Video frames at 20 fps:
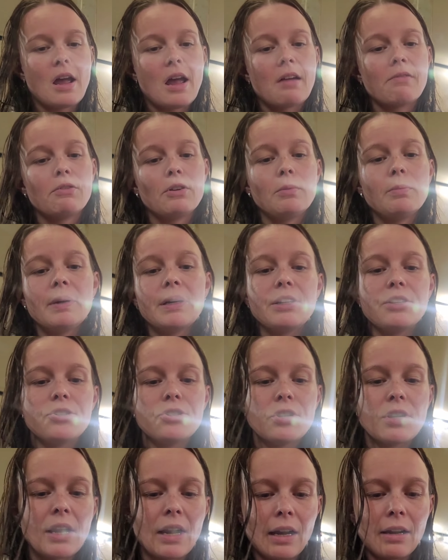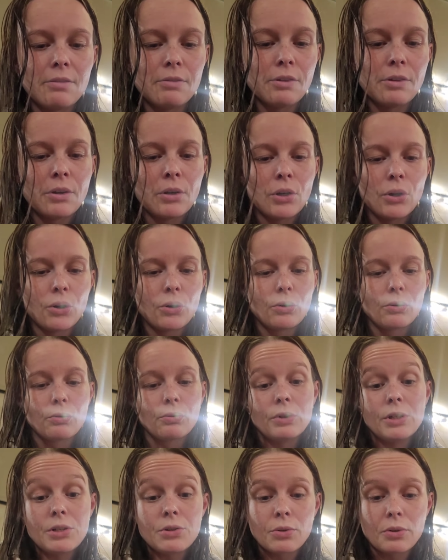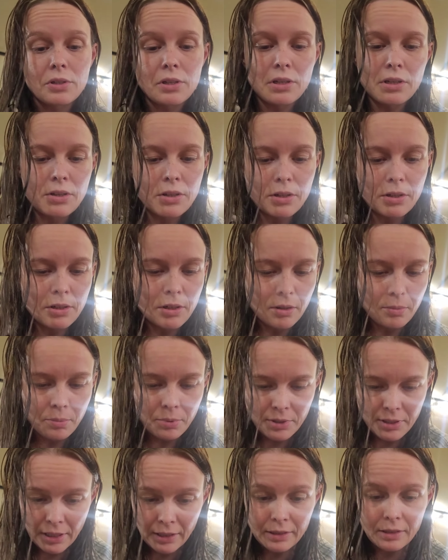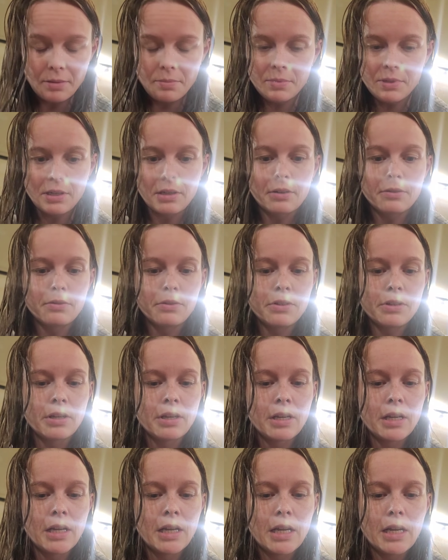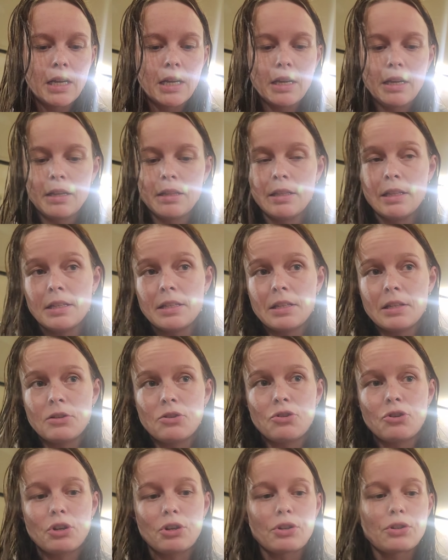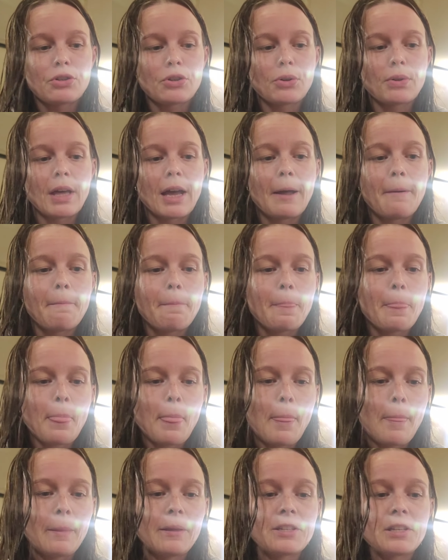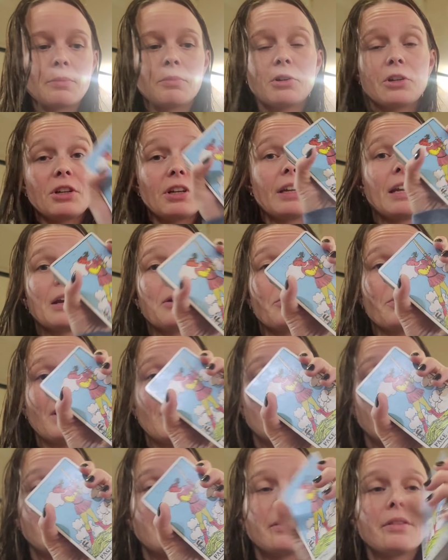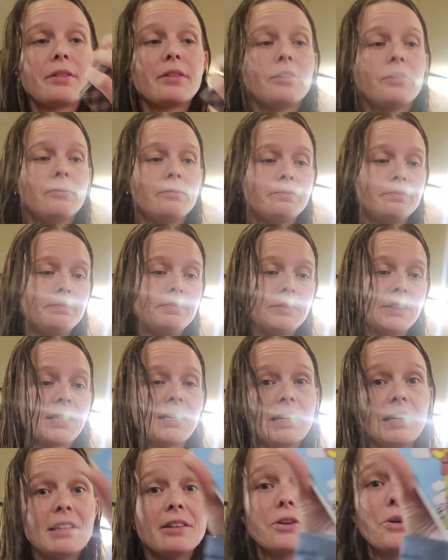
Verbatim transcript: Everybody should have resources to protect themselves. And this is just so that someone could get away with see